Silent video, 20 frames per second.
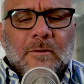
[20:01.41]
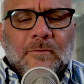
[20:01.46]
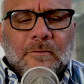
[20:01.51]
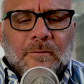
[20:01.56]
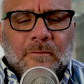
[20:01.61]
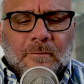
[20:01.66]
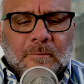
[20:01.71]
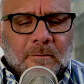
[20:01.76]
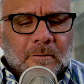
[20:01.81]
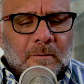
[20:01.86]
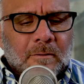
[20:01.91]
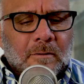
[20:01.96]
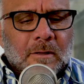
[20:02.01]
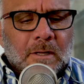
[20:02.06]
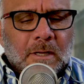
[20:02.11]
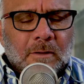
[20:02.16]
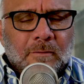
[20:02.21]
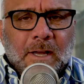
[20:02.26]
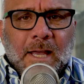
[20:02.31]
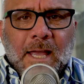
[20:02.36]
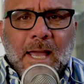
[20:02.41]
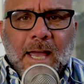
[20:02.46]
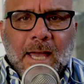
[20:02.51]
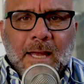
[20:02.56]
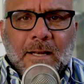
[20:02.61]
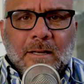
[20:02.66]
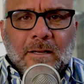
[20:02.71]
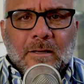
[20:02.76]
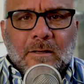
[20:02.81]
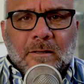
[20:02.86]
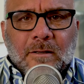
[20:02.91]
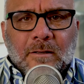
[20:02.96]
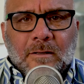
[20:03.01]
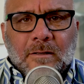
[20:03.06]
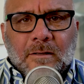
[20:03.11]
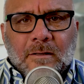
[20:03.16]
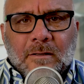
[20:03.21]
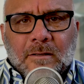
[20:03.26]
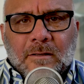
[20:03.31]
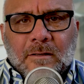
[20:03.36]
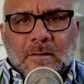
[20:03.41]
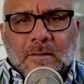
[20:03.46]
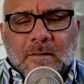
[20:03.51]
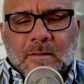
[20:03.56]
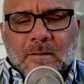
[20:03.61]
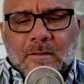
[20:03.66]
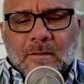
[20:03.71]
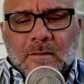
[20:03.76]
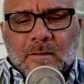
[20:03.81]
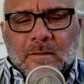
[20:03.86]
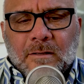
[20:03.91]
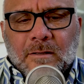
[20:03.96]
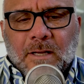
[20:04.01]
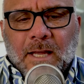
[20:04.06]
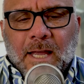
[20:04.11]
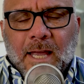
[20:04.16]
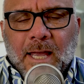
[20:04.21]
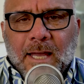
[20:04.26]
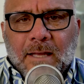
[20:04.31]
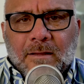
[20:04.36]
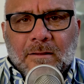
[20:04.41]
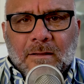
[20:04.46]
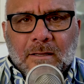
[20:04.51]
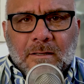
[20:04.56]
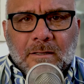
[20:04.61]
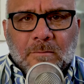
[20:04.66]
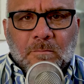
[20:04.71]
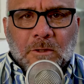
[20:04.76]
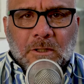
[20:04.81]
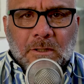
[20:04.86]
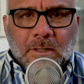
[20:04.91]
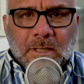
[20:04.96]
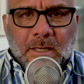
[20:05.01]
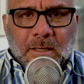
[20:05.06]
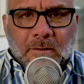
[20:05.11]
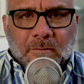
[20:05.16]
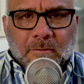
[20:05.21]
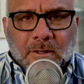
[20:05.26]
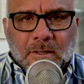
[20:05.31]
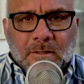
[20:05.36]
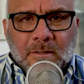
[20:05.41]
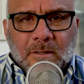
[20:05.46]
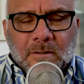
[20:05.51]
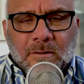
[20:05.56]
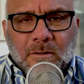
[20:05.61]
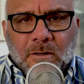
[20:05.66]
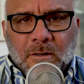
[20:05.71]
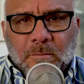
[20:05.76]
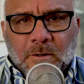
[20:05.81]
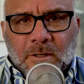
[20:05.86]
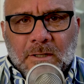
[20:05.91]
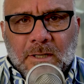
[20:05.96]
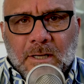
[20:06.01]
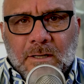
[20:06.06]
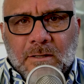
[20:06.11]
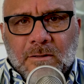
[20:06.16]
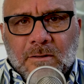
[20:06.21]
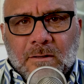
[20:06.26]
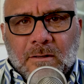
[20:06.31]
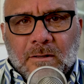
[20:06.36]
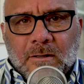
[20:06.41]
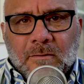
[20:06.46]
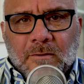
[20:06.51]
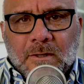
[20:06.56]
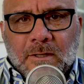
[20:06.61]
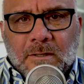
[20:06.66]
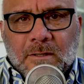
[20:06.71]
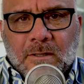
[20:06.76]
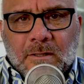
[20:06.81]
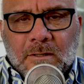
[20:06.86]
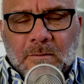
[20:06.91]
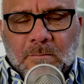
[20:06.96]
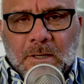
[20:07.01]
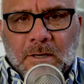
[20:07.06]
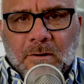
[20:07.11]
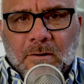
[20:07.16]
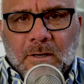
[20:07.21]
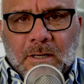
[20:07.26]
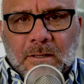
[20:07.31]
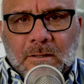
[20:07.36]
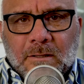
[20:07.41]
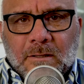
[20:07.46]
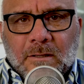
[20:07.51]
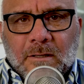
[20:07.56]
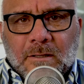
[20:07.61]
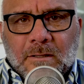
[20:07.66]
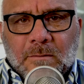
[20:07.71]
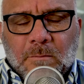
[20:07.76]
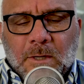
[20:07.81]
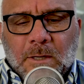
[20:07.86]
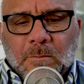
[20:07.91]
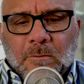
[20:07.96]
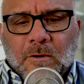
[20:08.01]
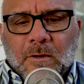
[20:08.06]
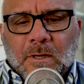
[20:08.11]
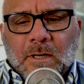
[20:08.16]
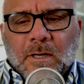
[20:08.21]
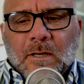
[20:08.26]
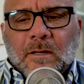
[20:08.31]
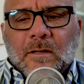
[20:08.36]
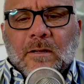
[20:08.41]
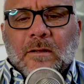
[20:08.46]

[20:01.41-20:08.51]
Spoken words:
if I hadn't had this belief, this interpretation of this experience and this memory,